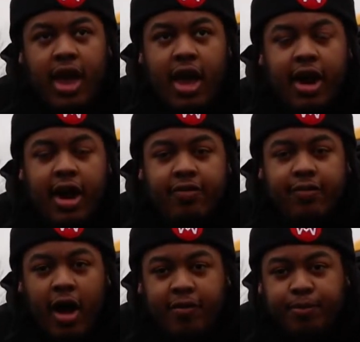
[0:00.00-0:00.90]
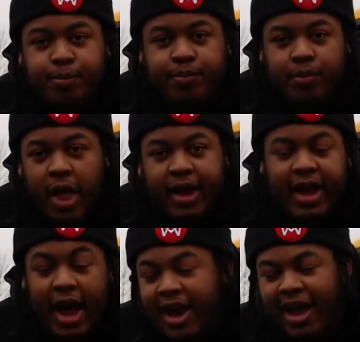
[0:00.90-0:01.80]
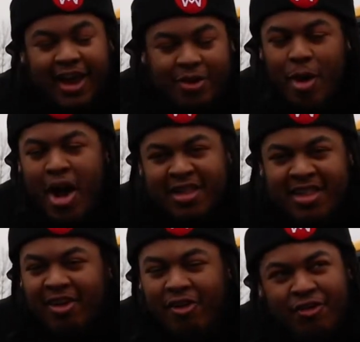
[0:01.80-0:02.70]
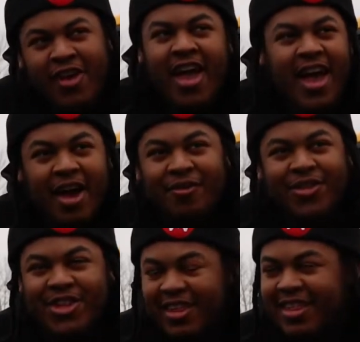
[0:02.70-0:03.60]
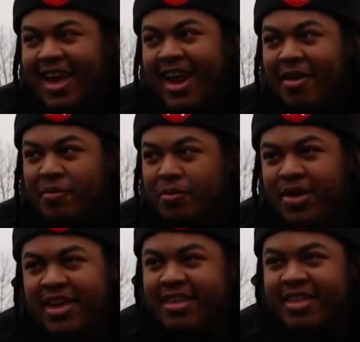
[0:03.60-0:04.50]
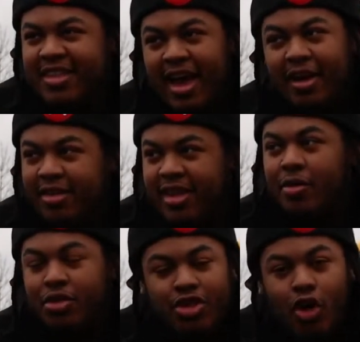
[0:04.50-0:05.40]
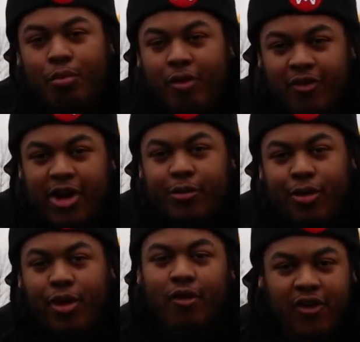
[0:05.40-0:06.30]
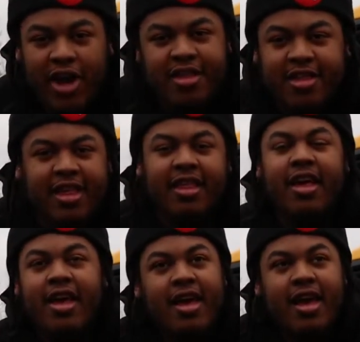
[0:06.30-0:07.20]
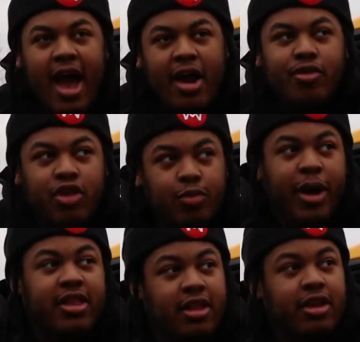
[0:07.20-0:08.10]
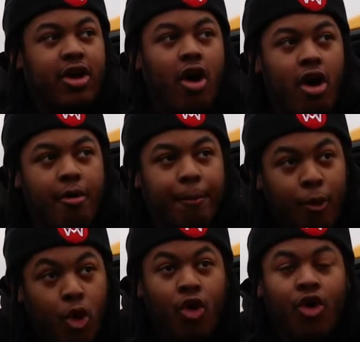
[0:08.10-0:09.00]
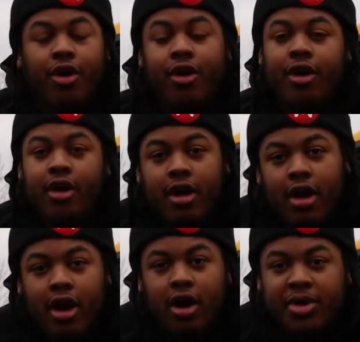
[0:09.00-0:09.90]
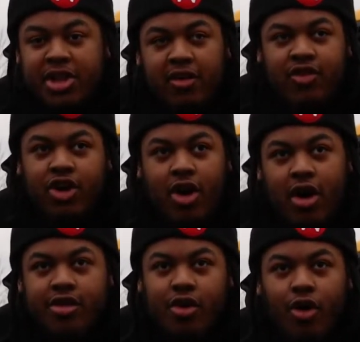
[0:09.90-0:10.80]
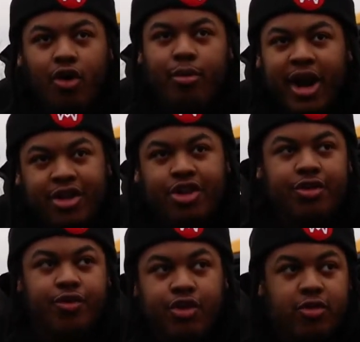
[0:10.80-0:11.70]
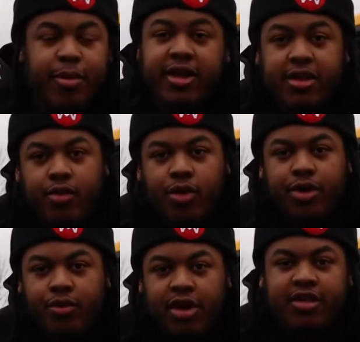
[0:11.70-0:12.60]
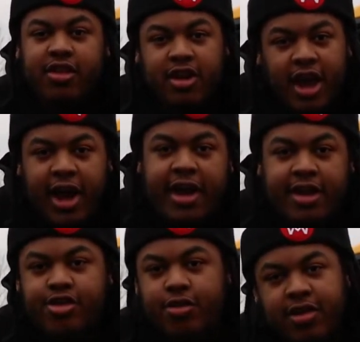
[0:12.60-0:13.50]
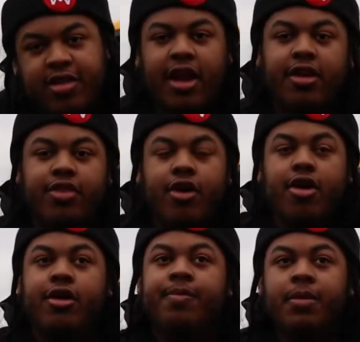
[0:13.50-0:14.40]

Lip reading: and I've like kind of hated myself ever since that happened, because it's like that was so preventable if I just had respected the car more. I love the car as a whole, but I should have respected what it was in the age and this, that, and the third.